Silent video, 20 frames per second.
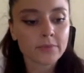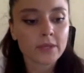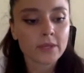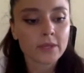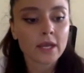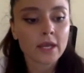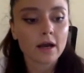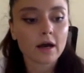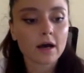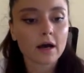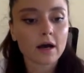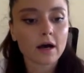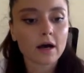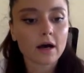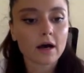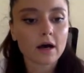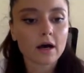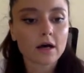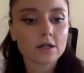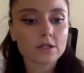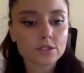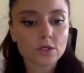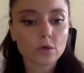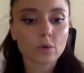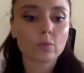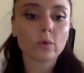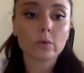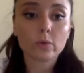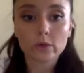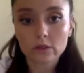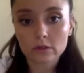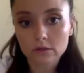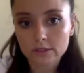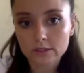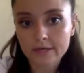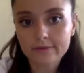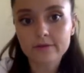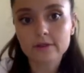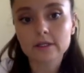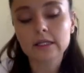So we will
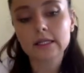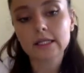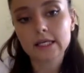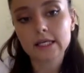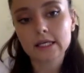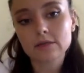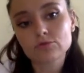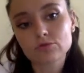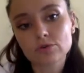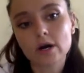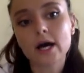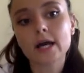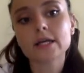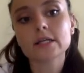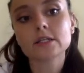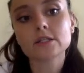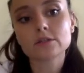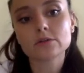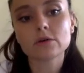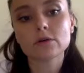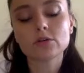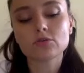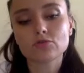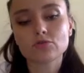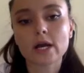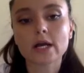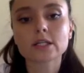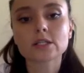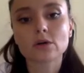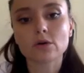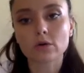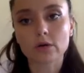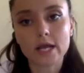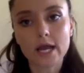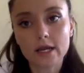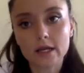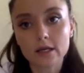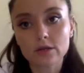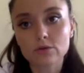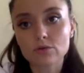definitely try to attract
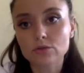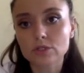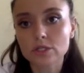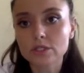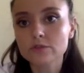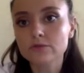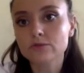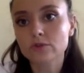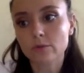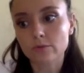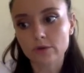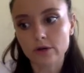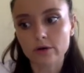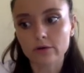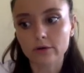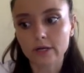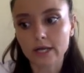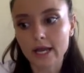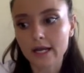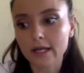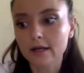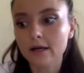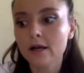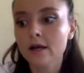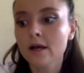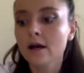organic users from the organic